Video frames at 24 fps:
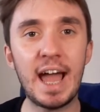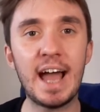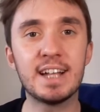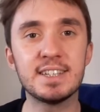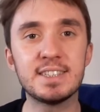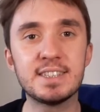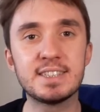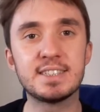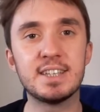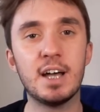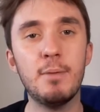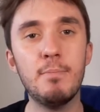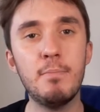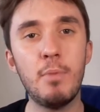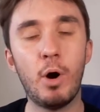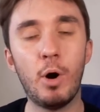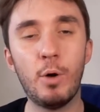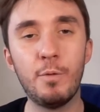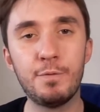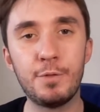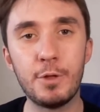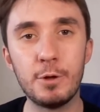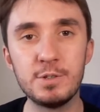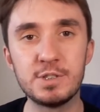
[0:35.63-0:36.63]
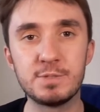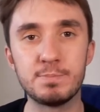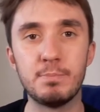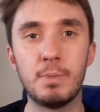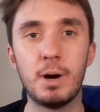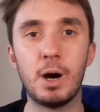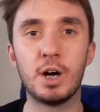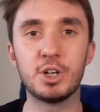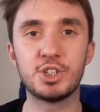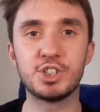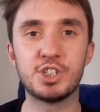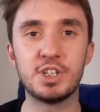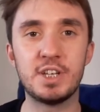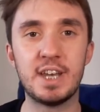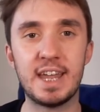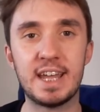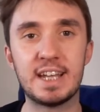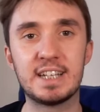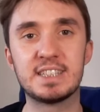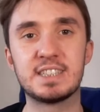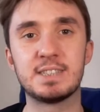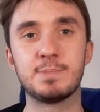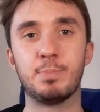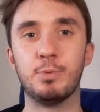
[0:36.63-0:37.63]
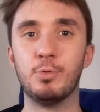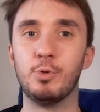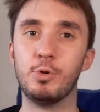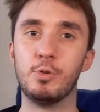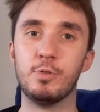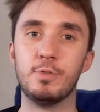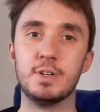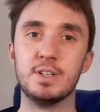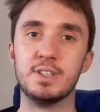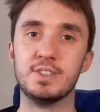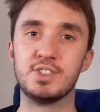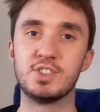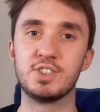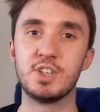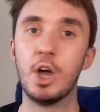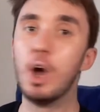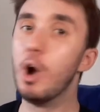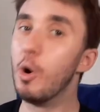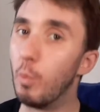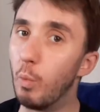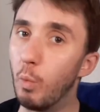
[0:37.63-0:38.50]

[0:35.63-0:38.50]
at some of those Martian explorers,